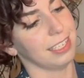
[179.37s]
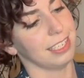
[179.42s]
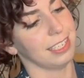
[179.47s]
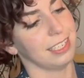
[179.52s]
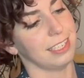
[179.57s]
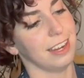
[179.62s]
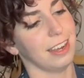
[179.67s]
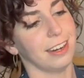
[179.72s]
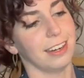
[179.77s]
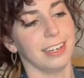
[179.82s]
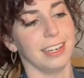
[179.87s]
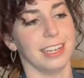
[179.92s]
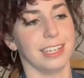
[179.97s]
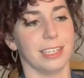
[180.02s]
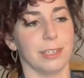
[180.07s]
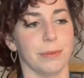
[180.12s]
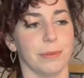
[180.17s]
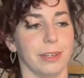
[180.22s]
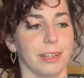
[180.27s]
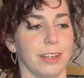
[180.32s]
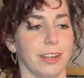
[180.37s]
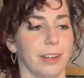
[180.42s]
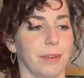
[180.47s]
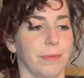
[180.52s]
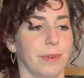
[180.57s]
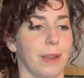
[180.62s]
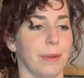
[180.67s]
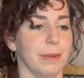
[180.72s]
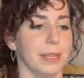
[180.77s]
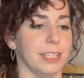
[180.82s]
of stockinette to work on
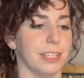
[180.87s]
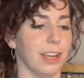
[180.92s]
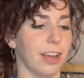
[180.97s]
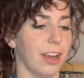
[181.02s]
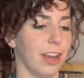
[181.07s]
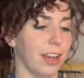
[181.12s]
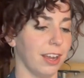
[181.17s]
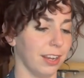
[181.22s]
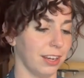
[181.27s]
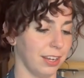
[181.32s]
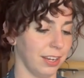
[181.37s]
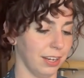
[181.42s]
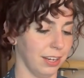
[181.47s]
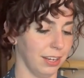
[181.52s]
while we talk.